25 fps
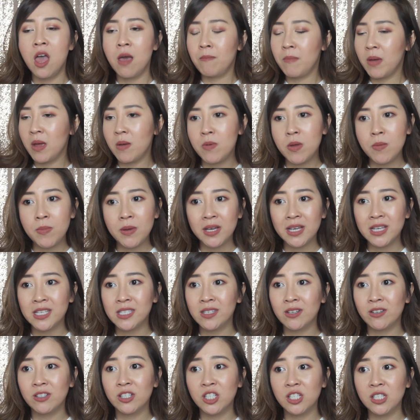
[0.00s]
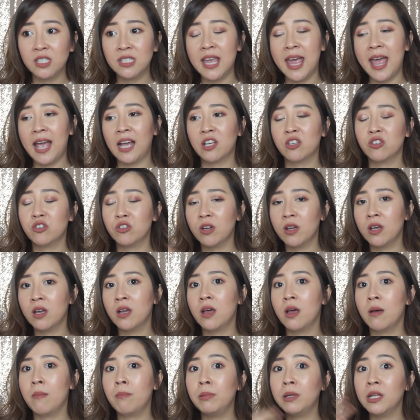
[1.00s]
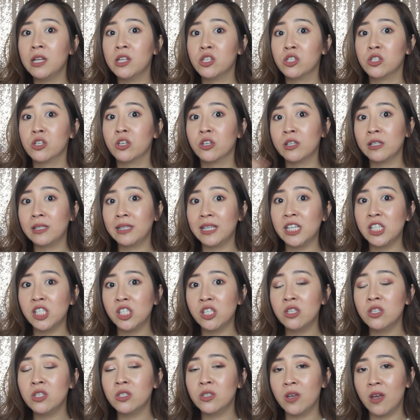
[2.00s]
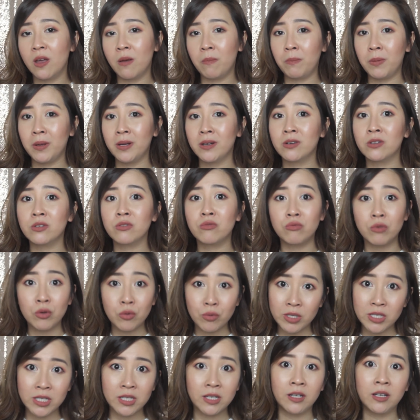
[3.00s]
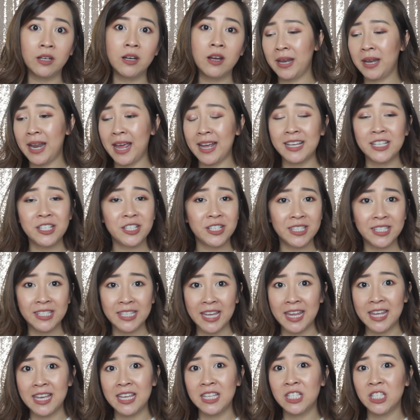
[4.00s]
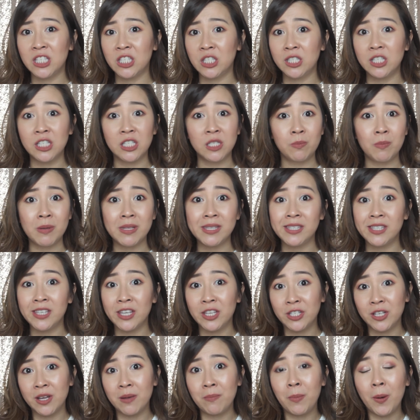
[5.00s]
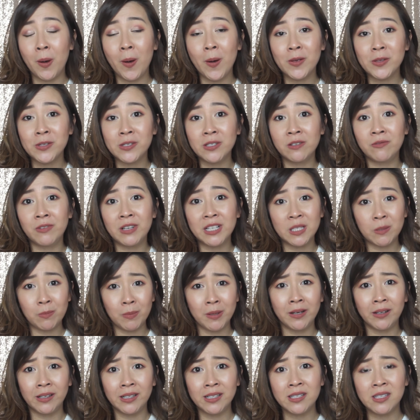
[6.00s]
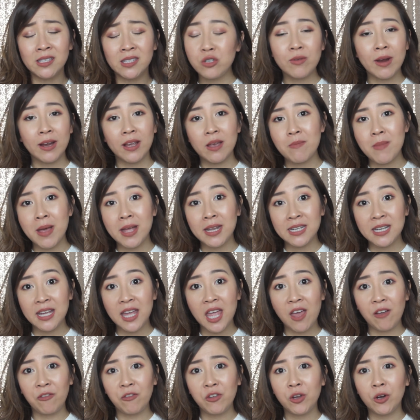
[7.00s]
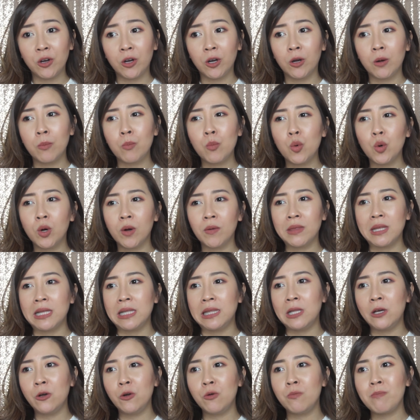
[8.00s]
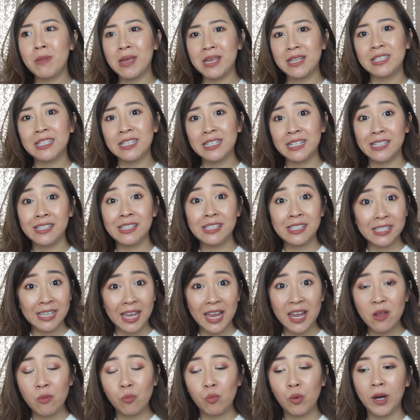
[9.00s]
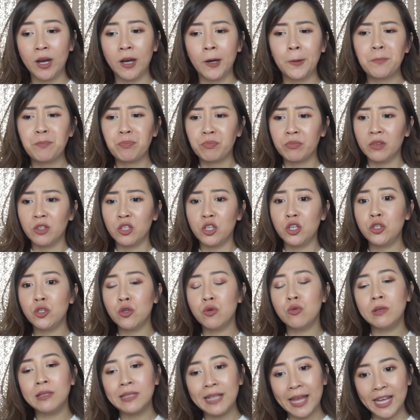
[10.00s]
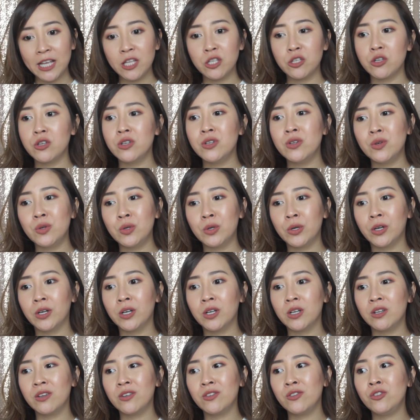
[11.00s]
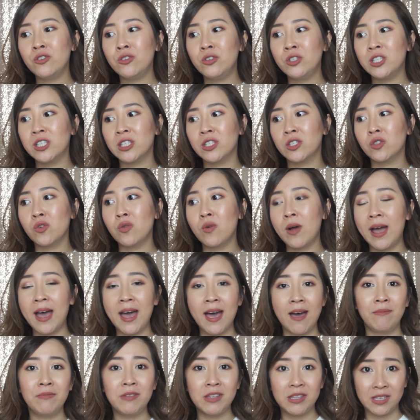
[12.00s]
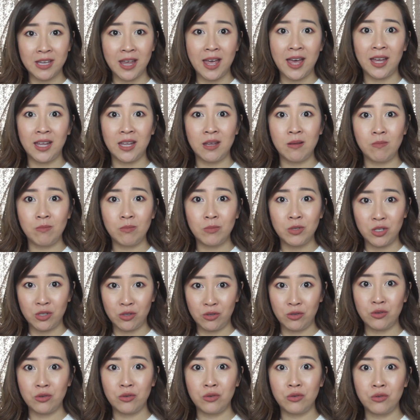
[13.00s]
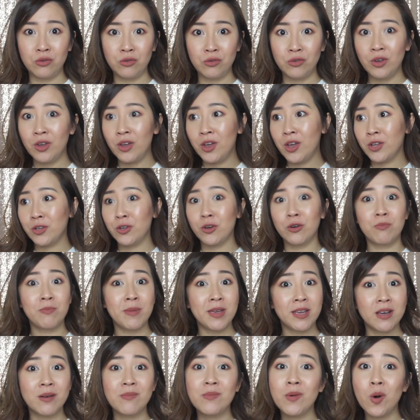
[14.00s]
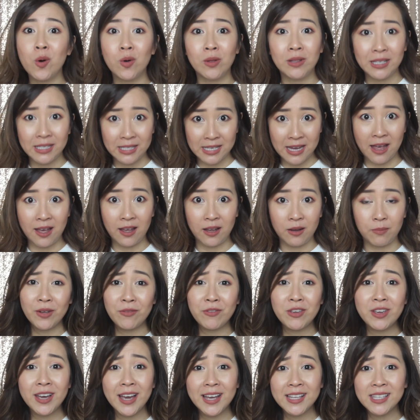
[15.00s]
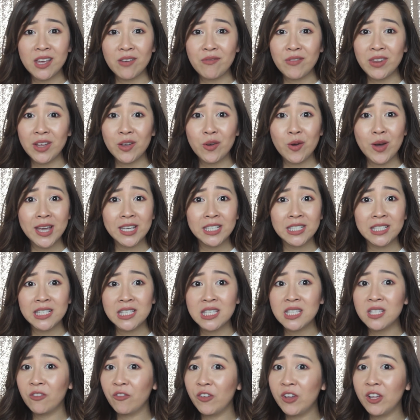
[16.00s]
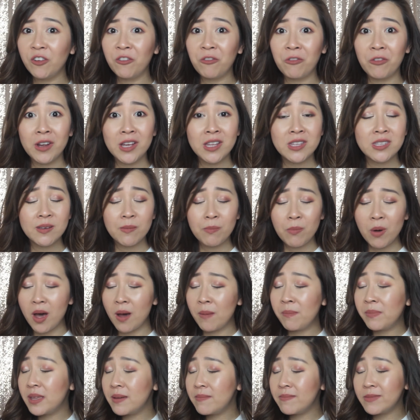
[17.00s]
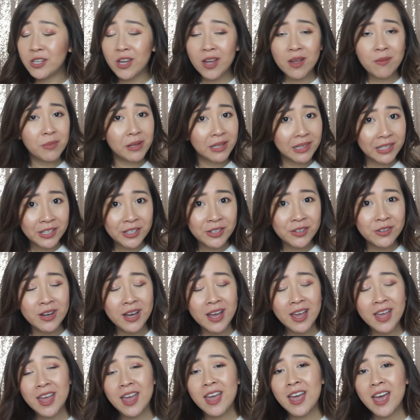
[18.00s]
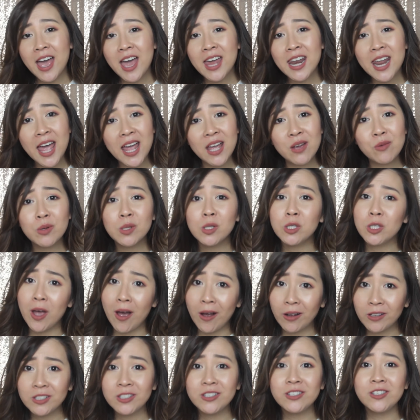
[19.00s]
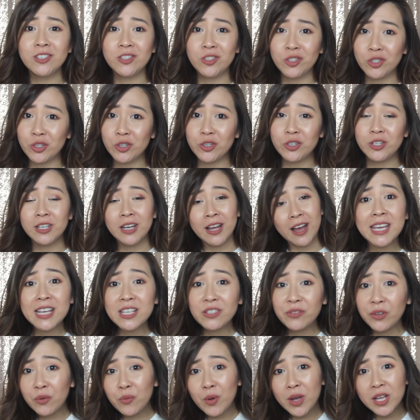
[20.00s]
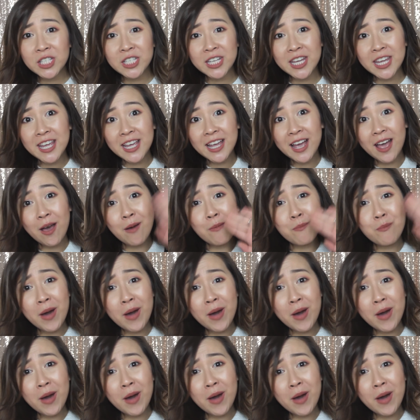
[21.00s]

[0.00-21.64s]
Maybe because there's just extra blood circulation, so it appears rosier. But I can just say it's just been such a positive experience. You recommend it if you're more of the low maintenance type where you don't like to, or you just don't have the time to do your makeup all the time. If you guys have any questions, feel free to pop them down below and I will talk to you soon. Thanks for watching.